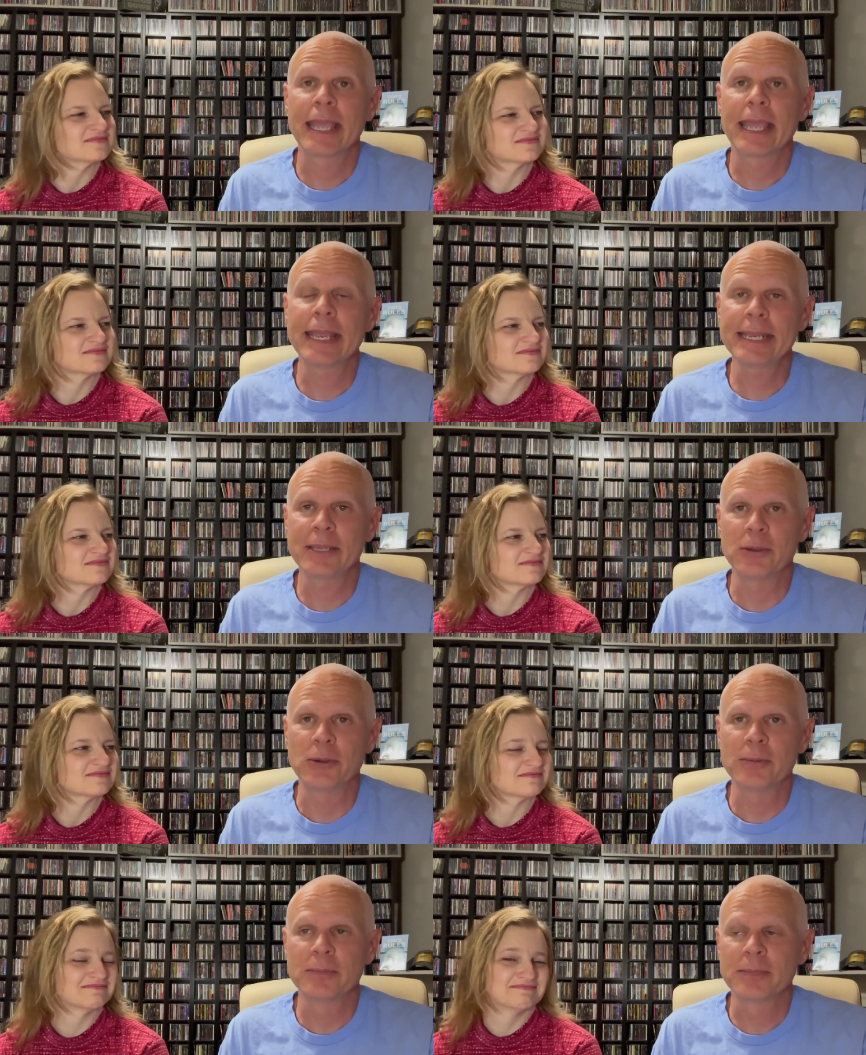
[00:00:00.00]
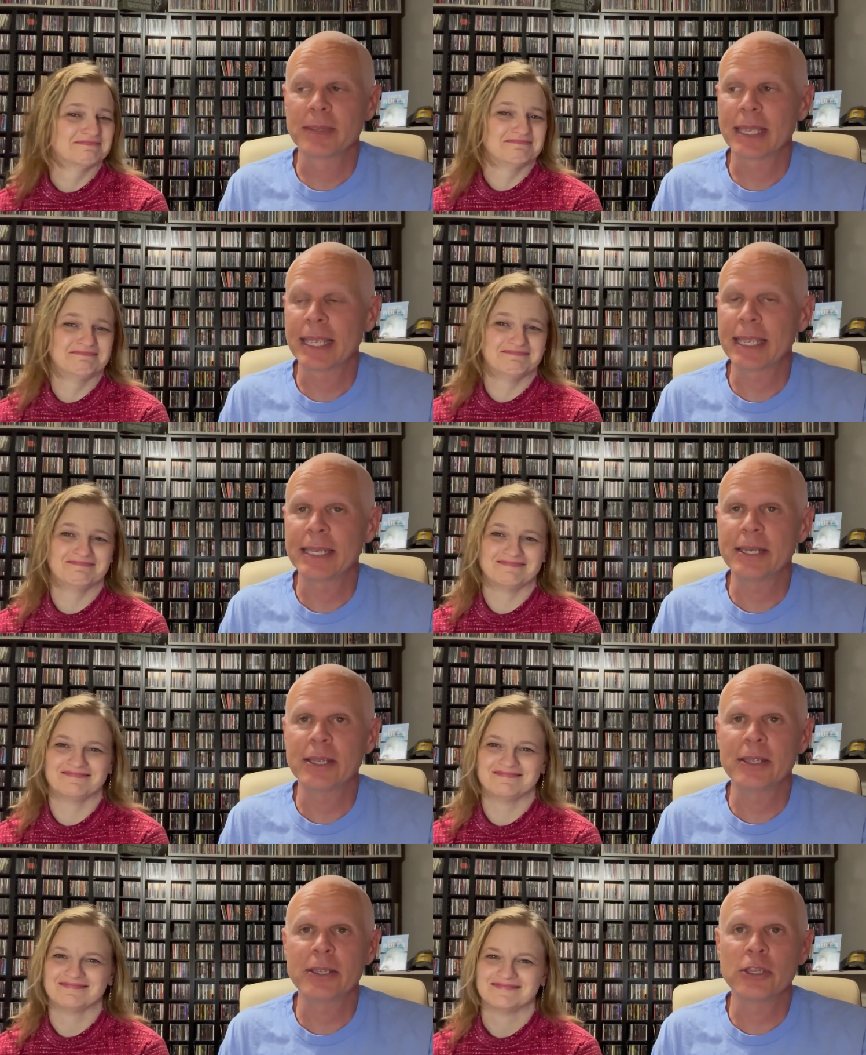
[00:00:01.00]
Speaker 1: Anywho,
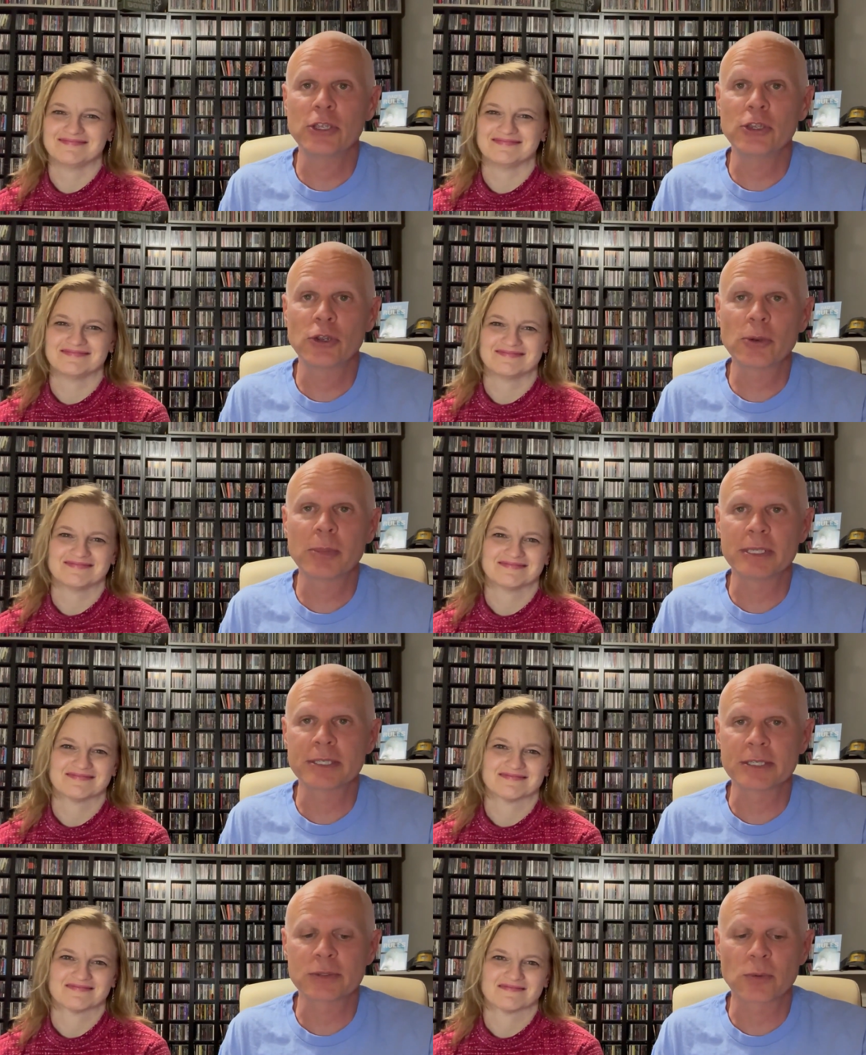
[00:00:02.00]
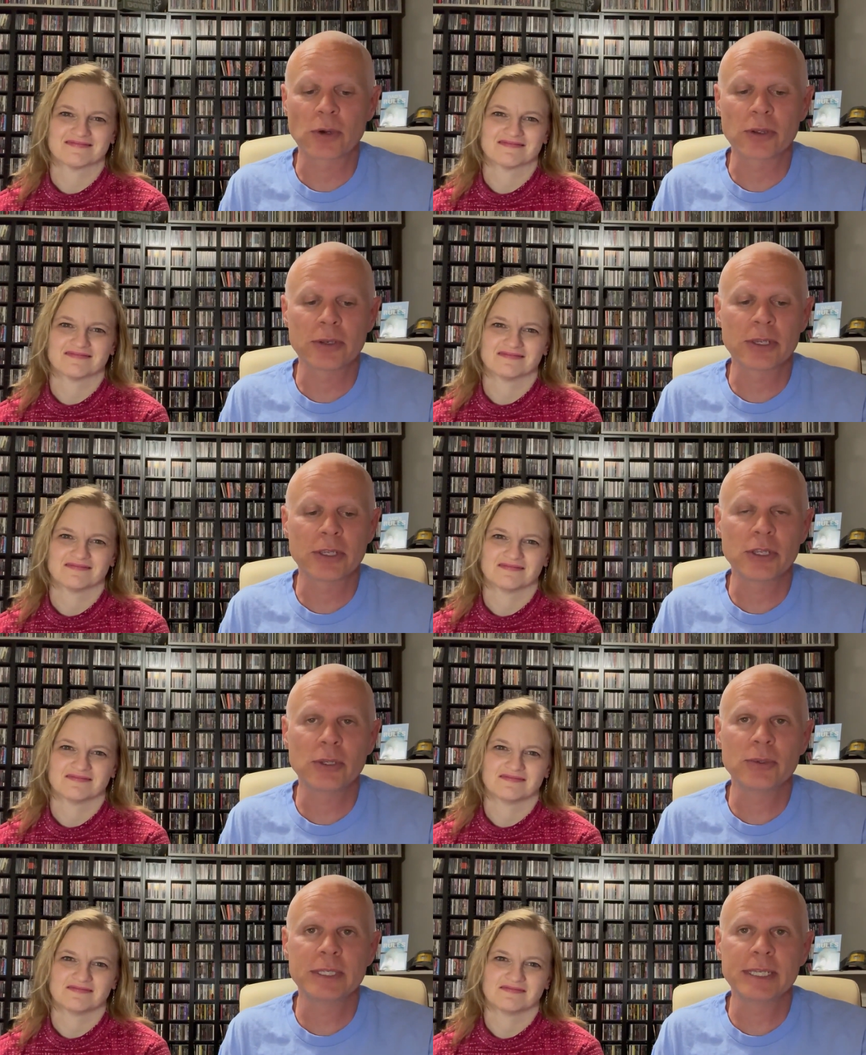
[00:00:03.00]
in your business world,
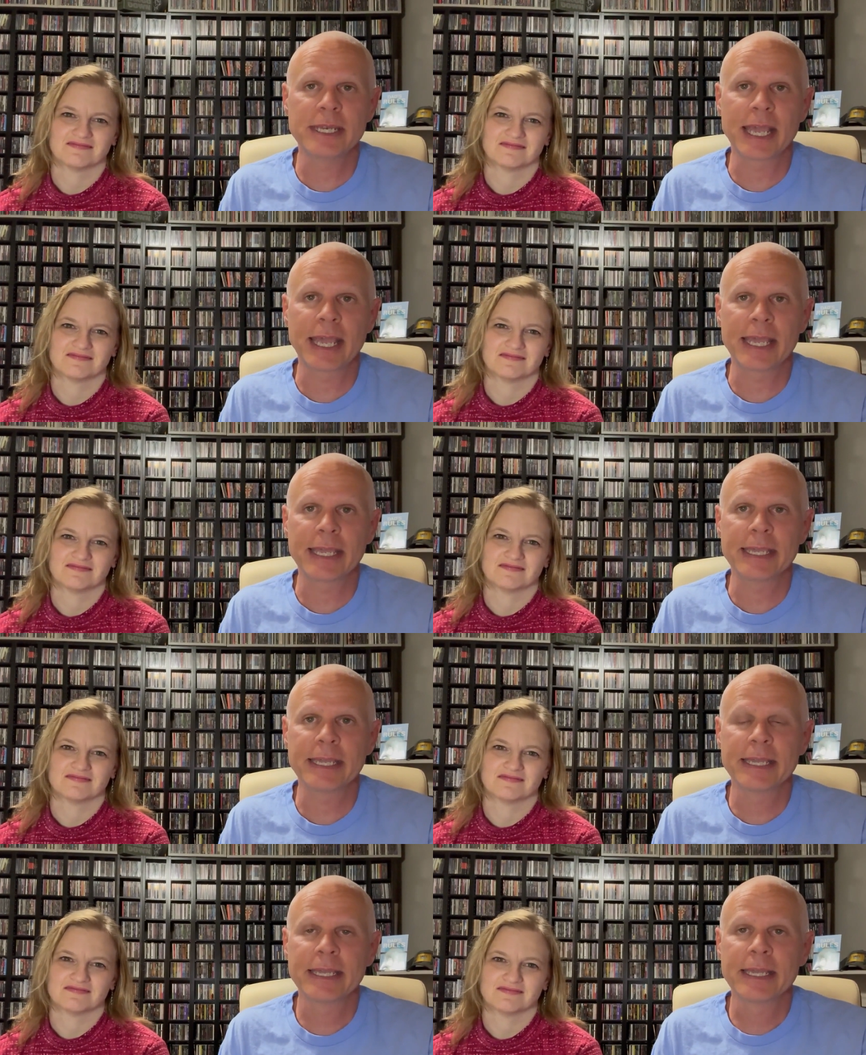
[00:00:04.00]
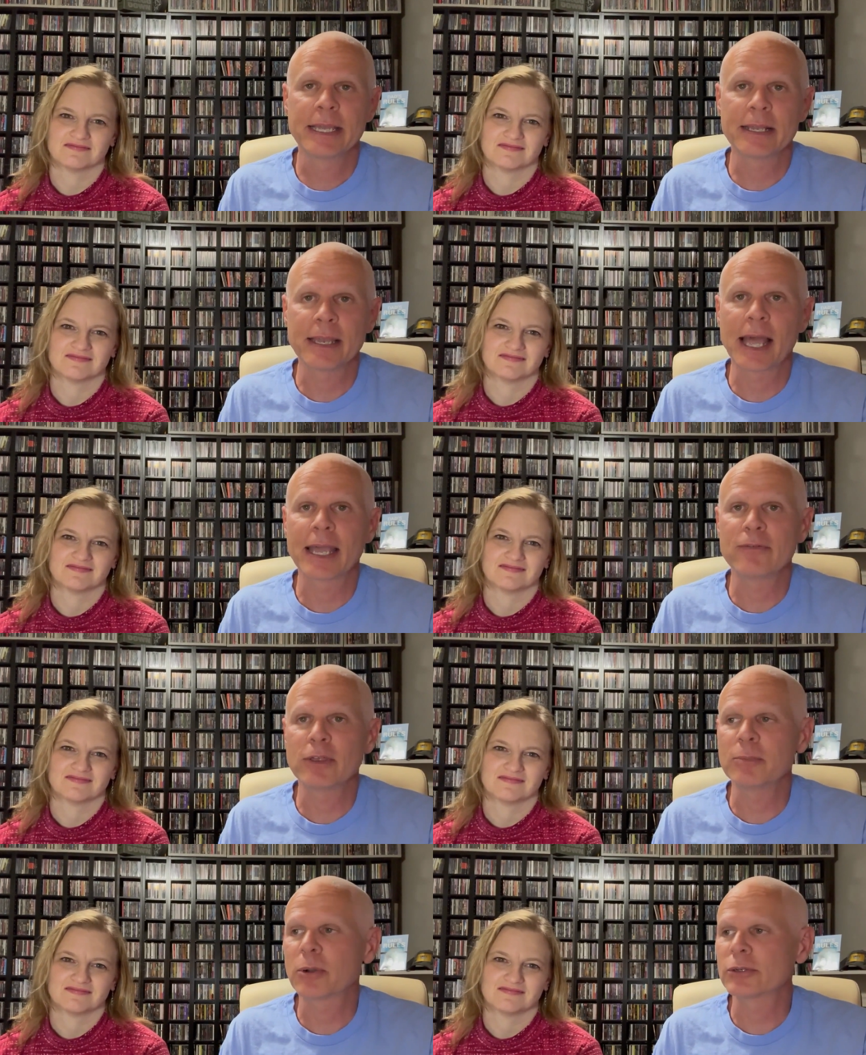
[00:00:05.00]
you did a
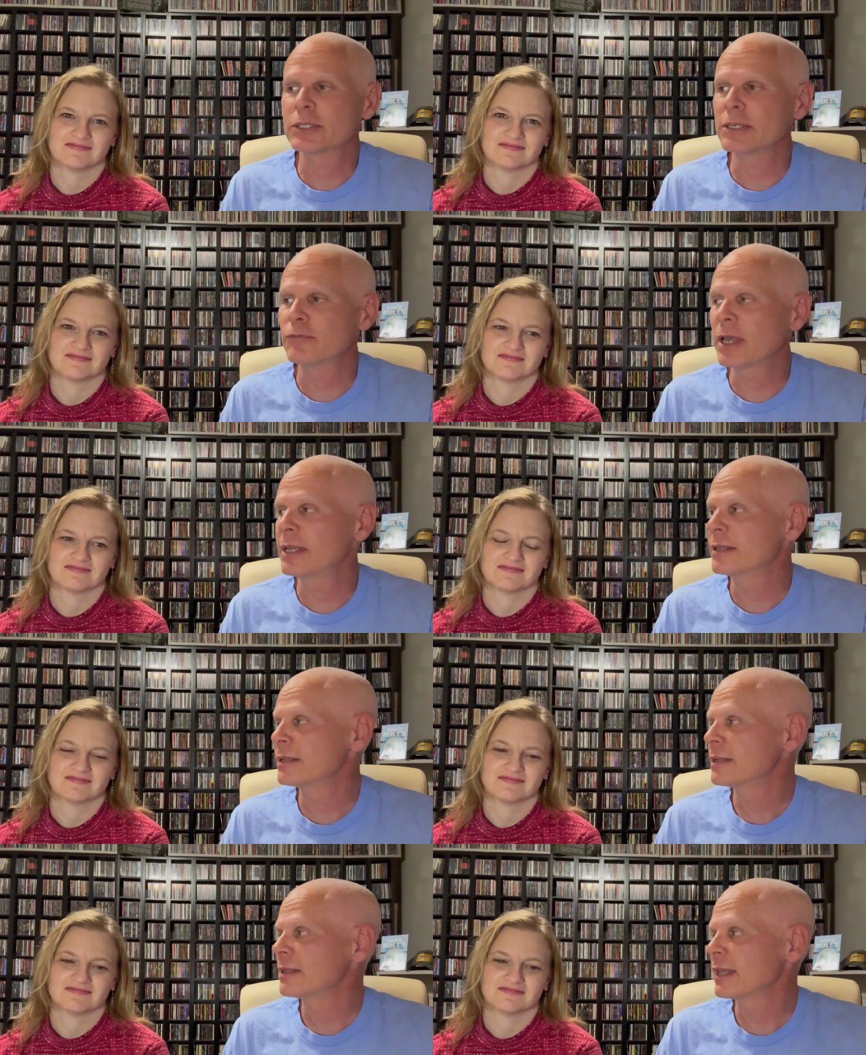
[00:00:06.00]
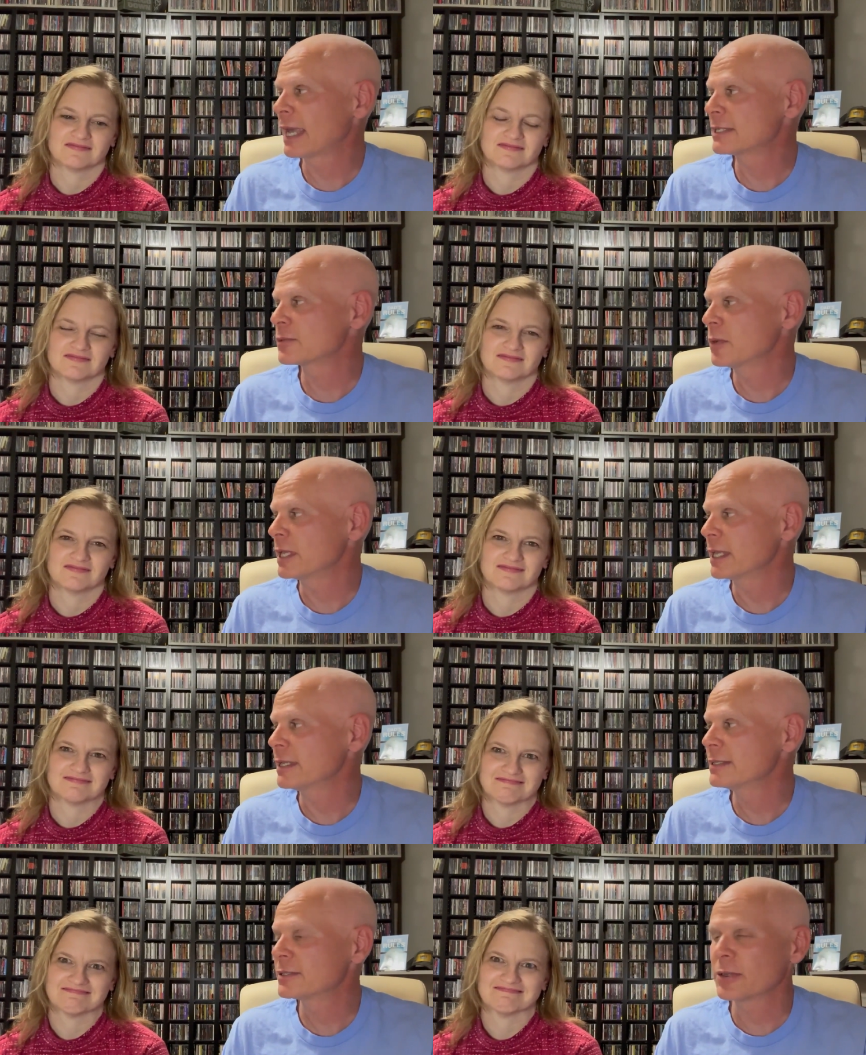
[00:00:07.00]
live in person event last
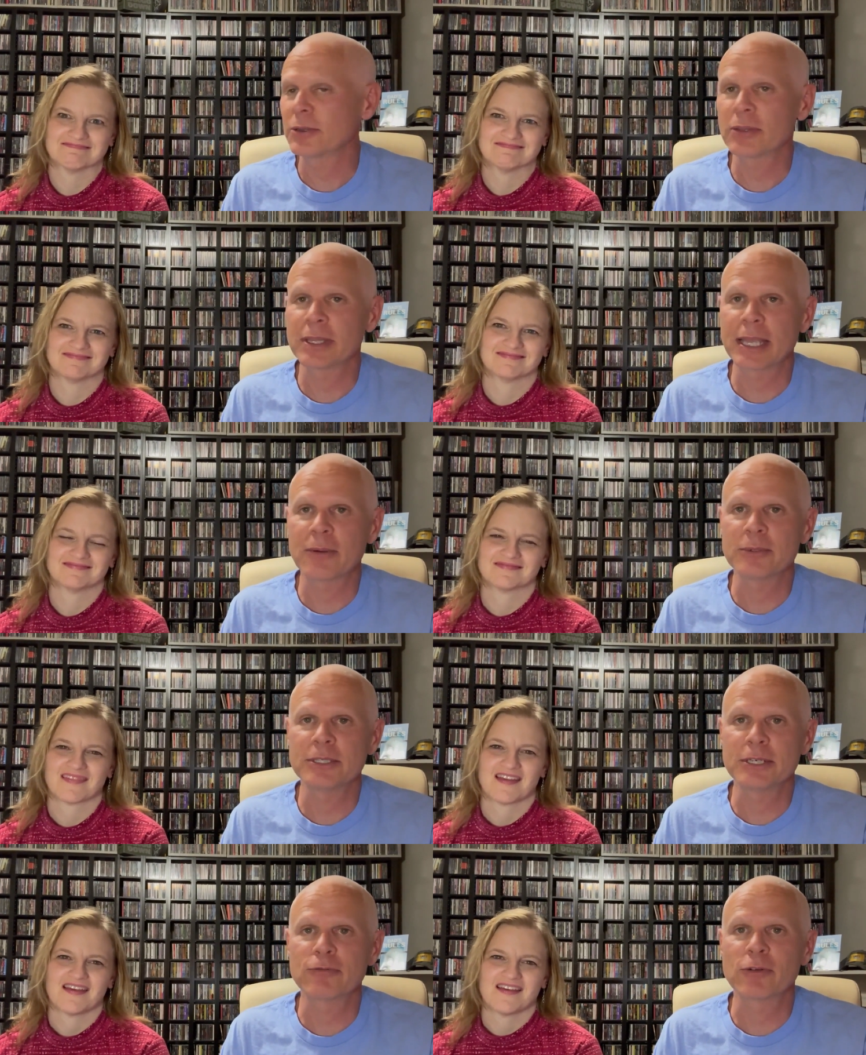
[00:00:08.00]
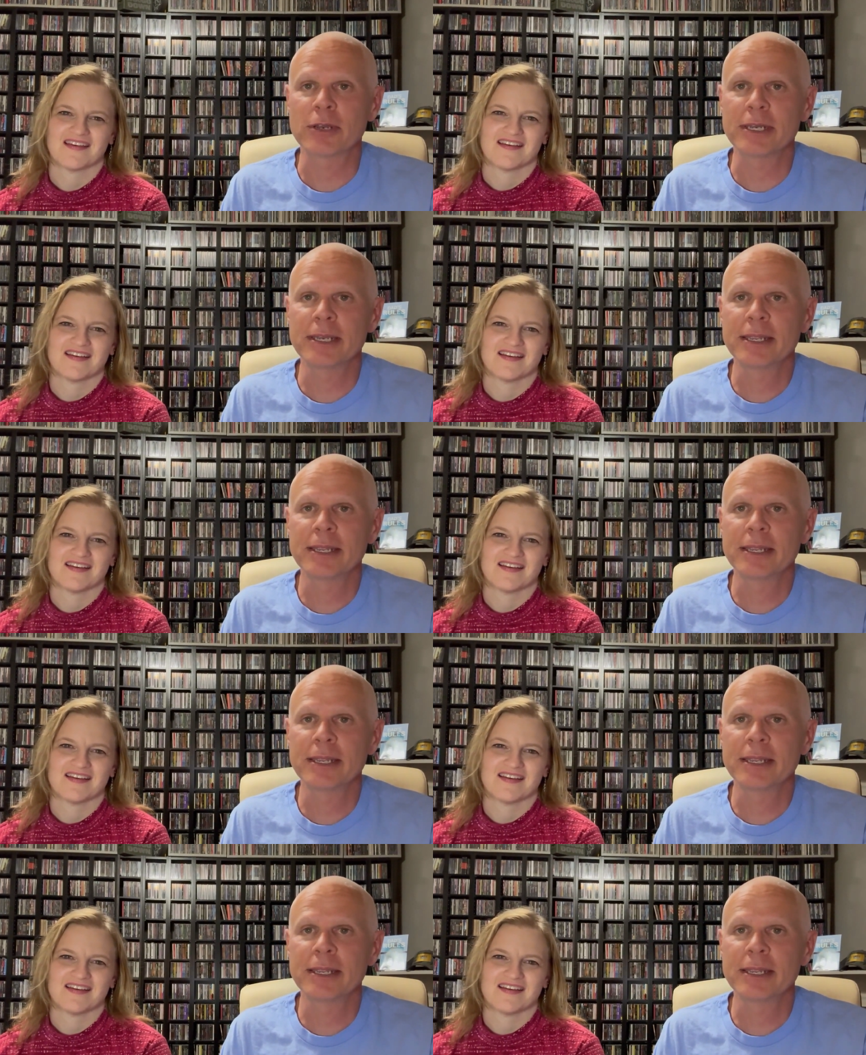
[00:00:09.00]
weekend. So I know that that was different.